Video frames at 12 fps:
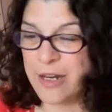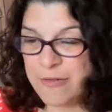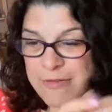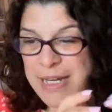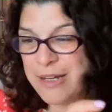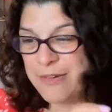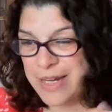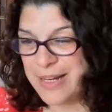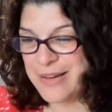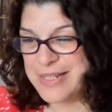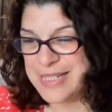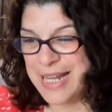I really
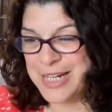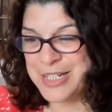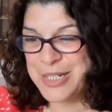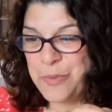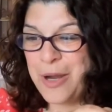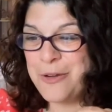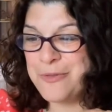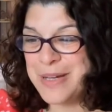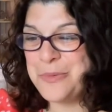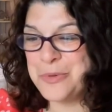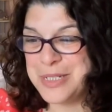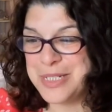realised that actually what I
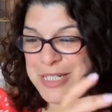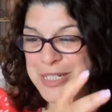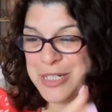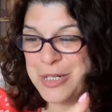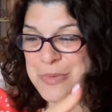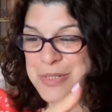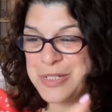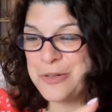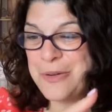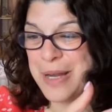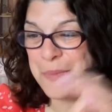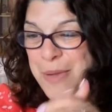really wanted to do was to
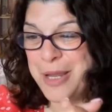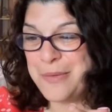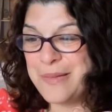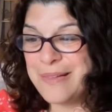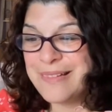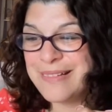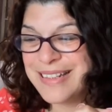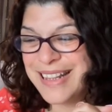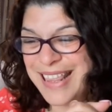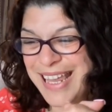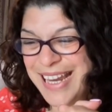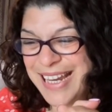create my own
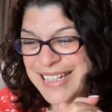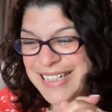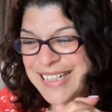thing.